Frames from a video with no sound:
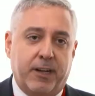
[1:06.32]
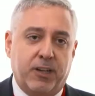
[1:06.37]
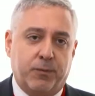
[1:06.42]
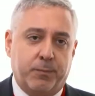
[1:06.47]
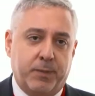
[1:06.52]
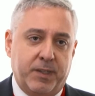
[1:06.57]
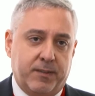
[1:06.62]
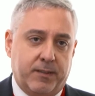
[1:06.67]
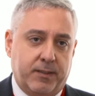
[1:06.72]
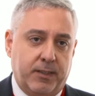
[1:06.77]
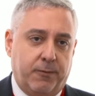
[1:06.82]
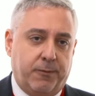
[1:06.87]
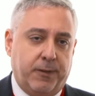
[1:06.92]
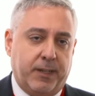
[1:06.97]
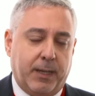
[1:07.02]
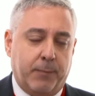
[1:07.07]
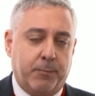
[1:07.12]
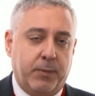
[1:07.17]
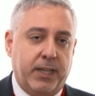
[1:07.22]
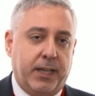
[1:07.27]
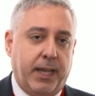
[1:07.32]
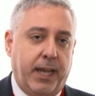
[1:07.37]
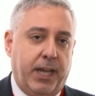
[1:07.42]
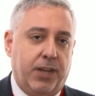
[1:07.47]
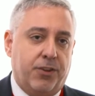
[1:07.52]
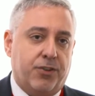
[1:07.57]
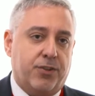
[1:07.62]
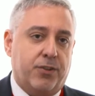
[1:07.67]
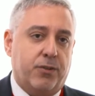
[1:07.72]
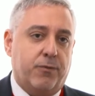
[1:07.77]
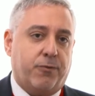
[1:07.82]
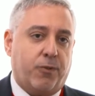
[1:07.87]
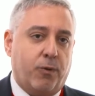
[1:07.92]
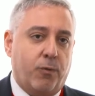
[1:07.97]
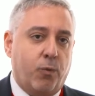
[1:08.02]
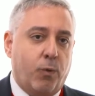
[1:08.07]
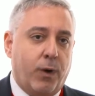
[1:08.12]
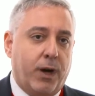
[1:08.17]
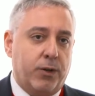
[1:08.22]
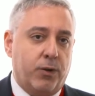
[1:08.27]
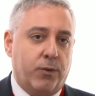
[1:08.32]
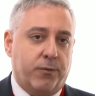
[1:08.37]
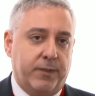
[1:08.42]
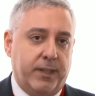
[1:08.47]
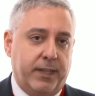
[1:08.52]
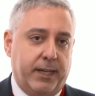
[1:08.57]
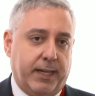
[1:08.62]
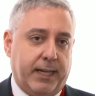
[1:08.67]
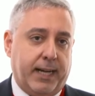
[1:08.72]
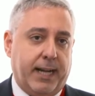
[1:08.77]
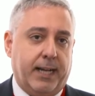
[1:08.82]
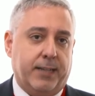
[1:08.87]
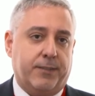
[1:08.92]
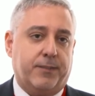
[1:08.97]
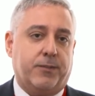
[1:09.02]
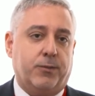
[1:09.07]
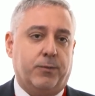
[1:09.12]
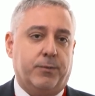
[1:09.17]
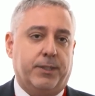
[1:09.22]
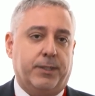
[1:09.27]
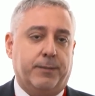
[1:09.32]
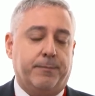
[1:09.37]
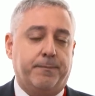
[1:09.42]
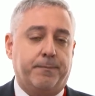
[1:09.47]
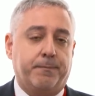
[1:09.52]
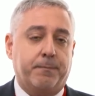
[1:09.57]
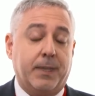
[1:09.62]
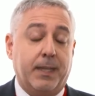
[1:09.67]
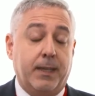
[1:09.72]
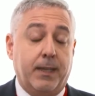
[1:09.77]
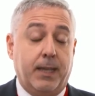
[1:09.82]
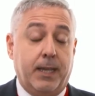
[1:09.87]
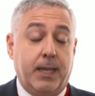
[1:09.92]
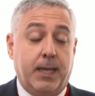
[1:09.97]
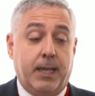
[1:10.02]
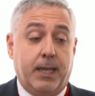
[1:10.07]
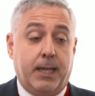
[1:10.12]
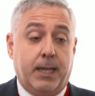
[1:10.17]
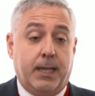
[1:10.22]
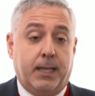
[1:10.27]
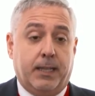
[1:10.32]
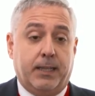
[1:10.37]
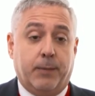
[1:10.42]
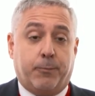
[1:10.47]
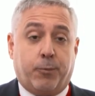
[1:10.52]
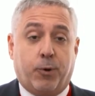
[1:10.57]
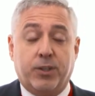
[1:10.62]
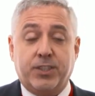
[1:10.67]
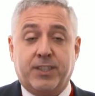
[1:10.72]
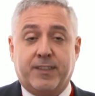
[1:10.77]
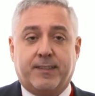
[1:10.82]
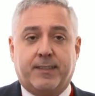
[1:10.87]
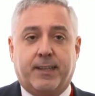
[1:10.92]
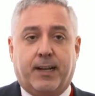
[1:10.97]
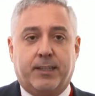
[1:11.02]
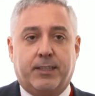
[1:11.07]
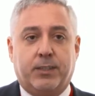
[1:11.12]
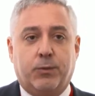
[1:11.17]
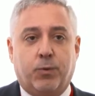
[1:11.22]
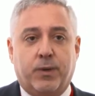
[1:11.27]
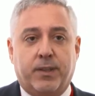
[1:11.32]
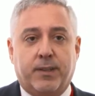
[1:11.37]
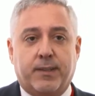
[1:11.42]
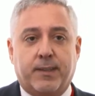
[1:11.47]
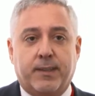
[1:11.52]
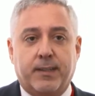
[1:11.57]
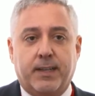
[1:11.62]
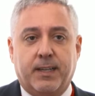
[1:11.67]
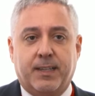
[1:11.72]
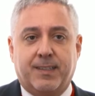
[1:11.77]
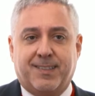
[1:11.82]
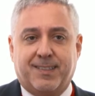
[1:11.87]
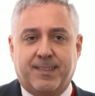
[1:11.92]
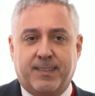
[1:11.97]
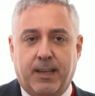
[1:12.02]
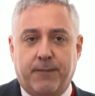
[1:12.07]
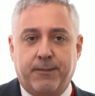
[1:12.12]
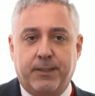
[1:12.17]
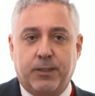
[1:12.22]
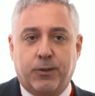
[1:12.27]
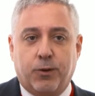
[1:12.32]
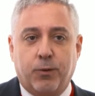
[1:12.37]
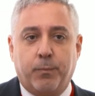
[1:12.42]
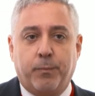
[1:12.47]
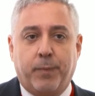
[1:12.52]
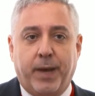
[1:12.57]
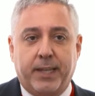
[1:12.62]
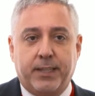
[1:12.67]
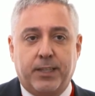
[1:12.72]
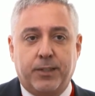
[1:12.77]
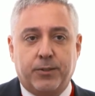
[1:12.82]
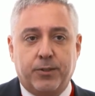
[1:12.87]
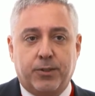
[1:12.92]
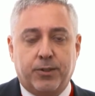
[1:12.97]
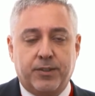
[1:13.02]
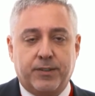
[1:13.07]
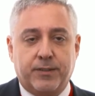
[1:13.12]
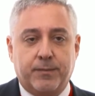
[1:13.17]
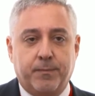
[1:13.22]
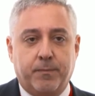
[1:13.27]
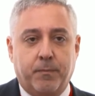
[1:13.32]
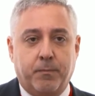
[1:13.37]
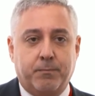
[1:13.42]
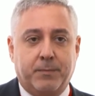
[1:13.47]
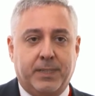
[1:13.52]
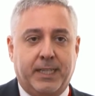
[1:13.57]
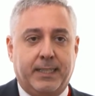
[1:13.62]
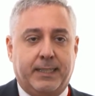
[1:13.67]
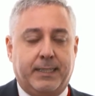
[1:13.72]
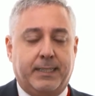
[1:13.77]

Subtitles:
specific application from one of their customers. The project started with 7 competitors, but